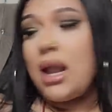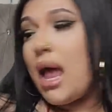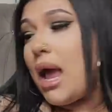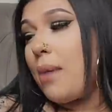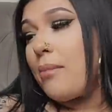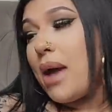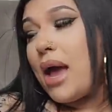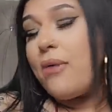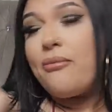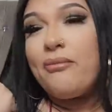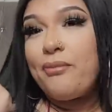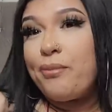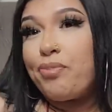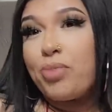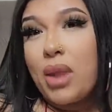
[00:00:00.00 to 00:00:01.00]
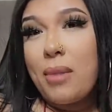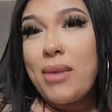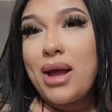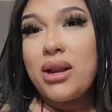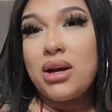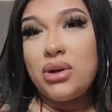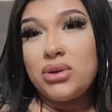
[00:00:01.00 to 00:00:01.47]
Like, my
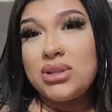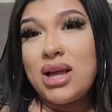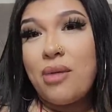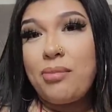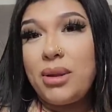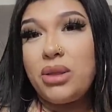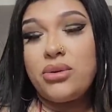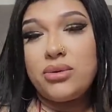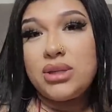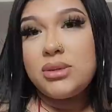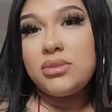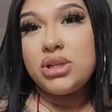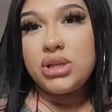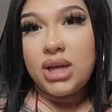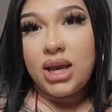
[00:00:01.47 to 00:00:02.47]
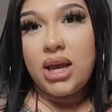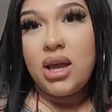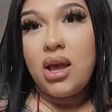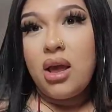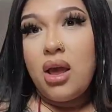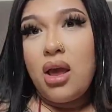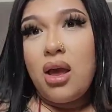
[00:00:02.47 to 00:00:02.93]
knuckles have been through some shit.
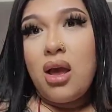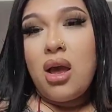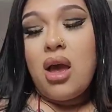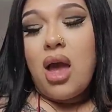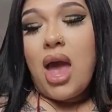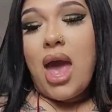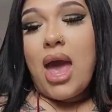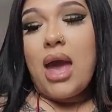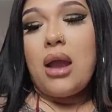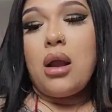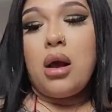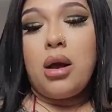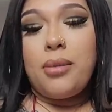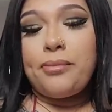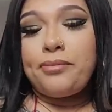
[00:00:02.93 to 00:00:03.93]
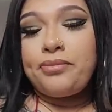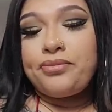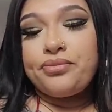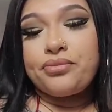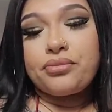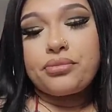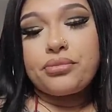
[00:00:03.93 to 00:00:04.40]
And,
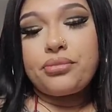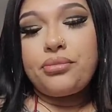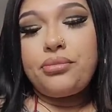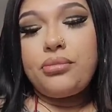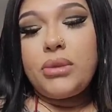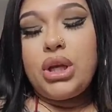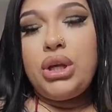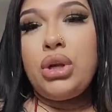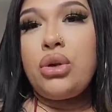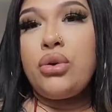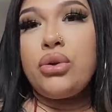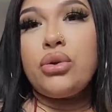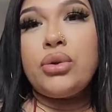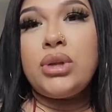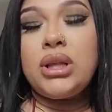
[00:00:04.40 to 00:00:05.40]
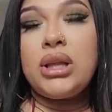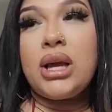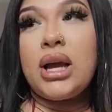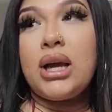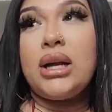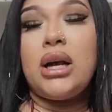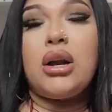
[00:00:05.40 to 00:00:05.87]
you know, the only
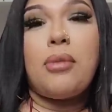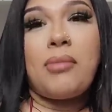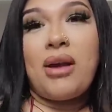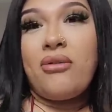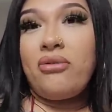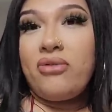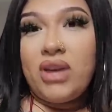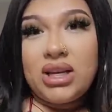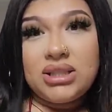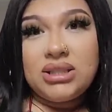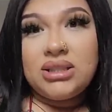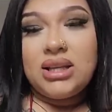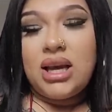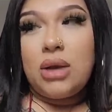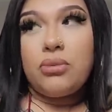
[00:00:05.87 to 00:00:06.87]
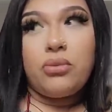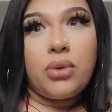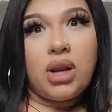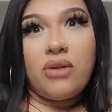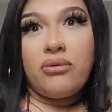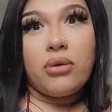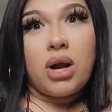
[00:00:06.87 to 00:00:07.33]
thing I got are my fists and
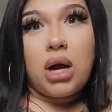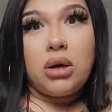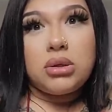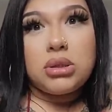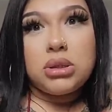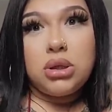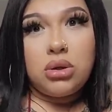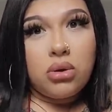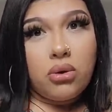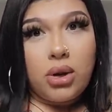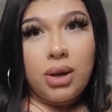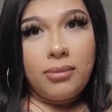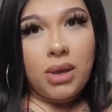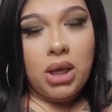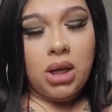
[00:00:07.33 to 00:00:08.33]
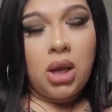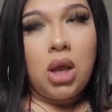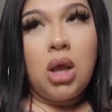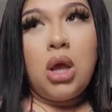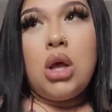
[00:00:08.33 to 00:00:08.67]
whatever else. You know what I mean?